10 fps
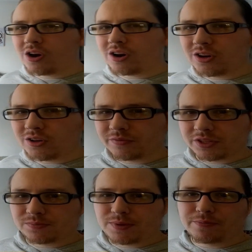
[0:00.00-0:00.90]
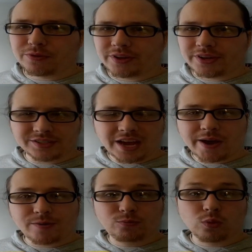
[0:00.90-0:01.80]
all of these people is
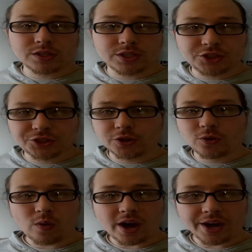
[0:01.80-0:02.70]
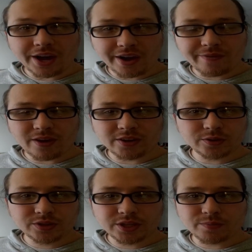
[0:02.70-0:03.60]
I wasn't sure why I
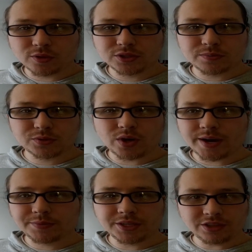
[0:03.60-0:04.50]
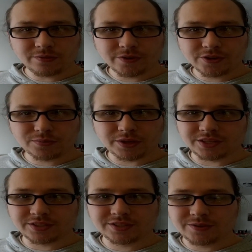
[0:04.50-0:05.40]
followed them or subscribed in the first
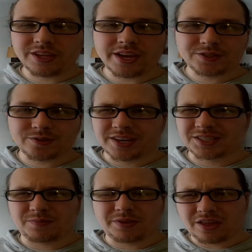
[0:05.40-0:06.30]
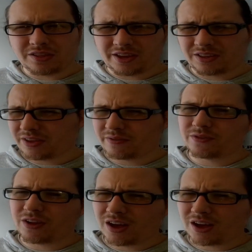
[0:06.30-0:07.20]
place. The answer has to be that like they
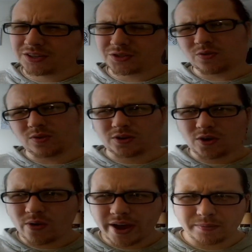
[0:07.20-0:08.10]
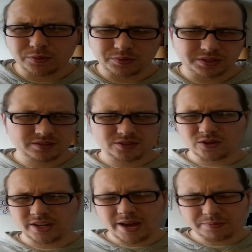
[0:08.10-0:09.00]
vlogged or collabed
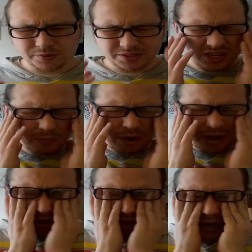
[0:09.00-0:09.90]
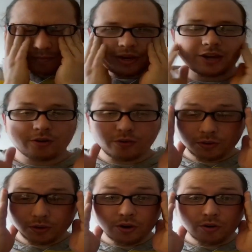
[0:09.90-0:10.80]
with someone, but I don't
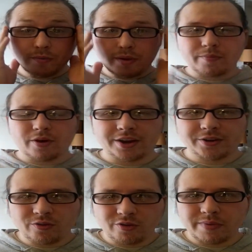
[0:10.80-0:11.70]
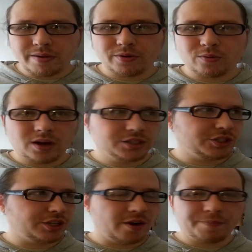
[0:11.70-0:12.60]
remember
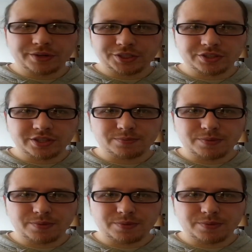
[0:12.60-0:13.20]
watching a bunch of these